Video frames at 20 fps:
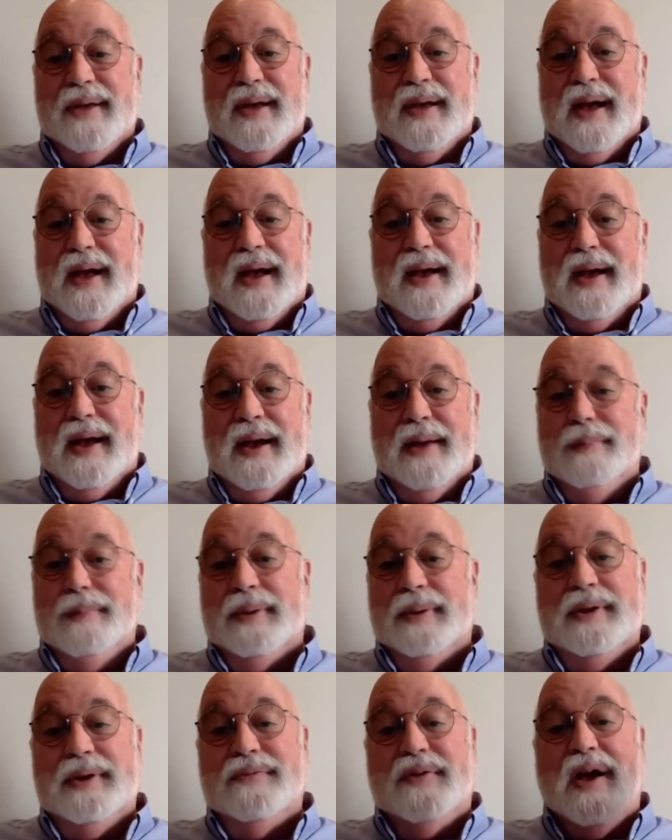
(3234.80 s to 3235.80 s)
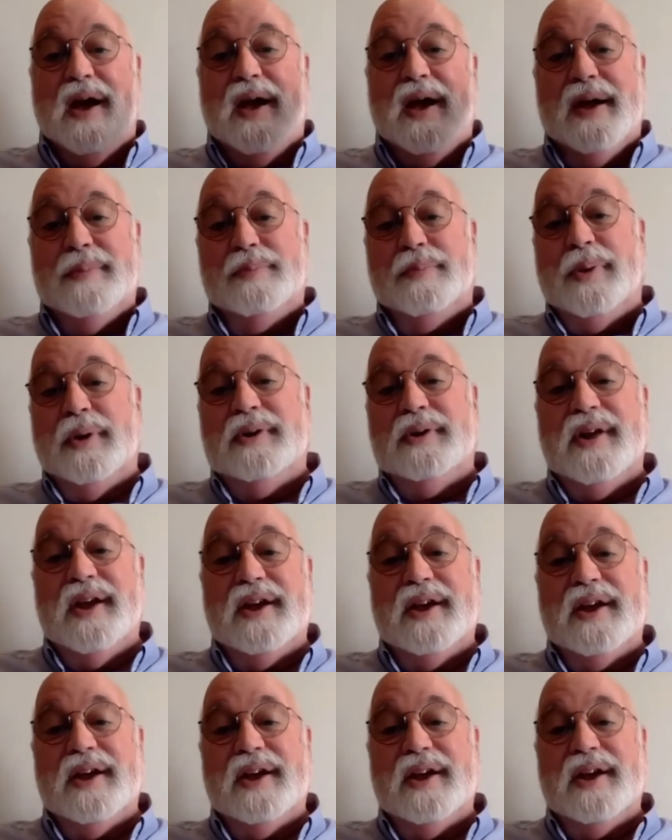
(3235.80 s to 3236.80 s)
I believe God
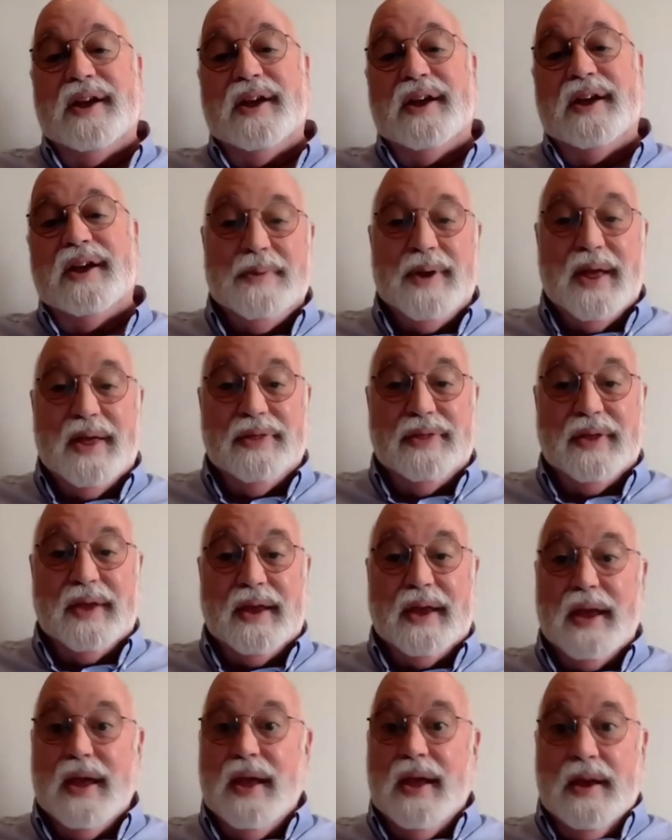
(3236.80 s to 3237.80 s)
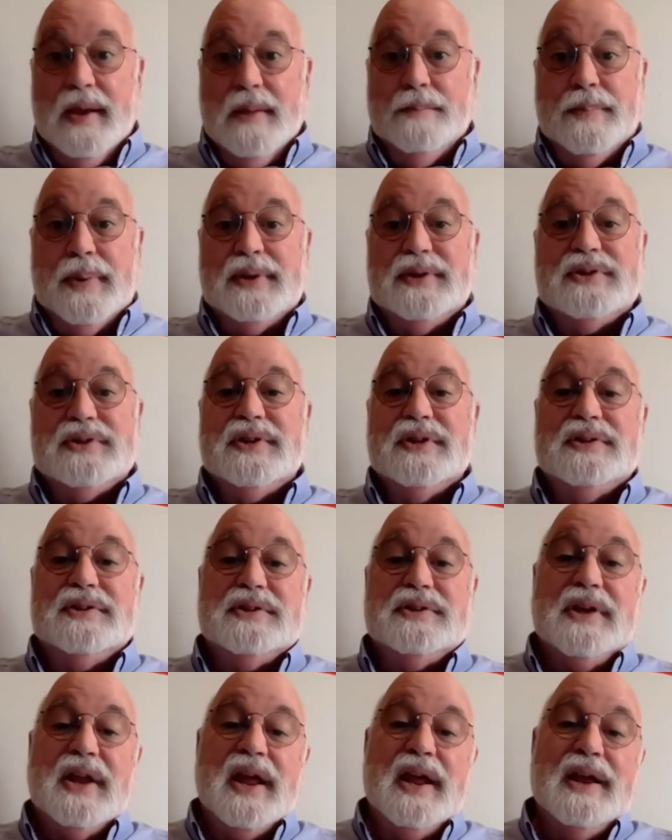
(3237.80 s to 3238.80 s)
protects me from nothing, but
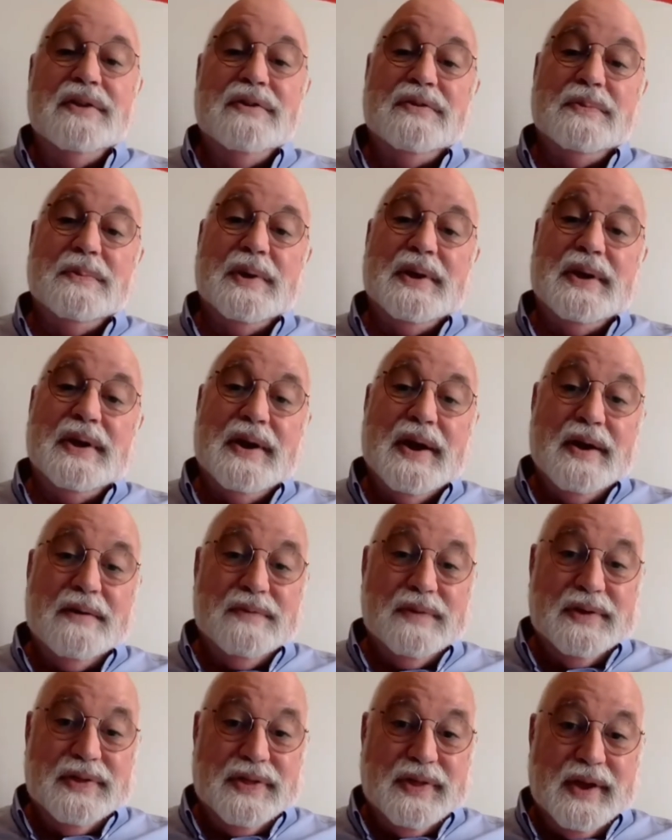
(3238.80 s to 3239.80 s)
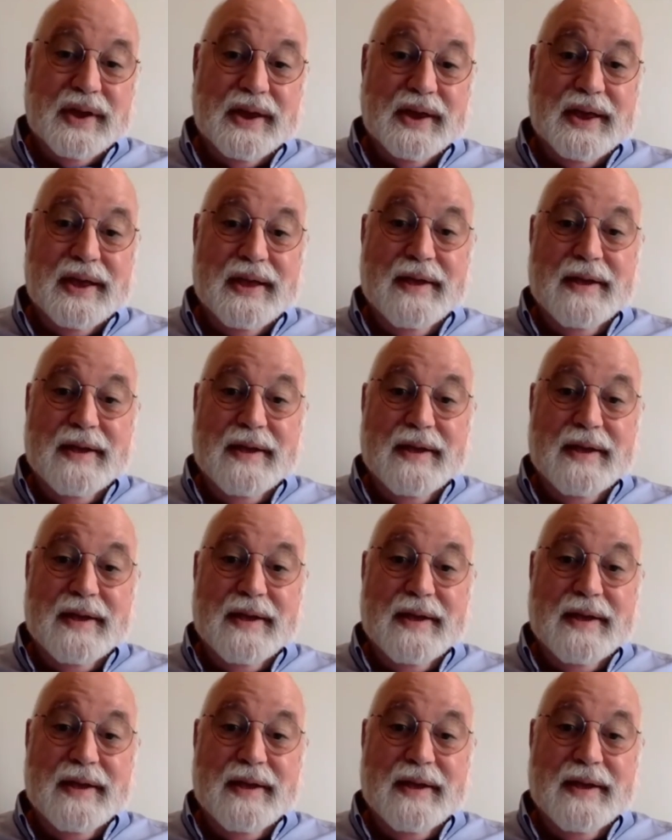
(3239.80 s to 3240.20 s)
sustains me in everything.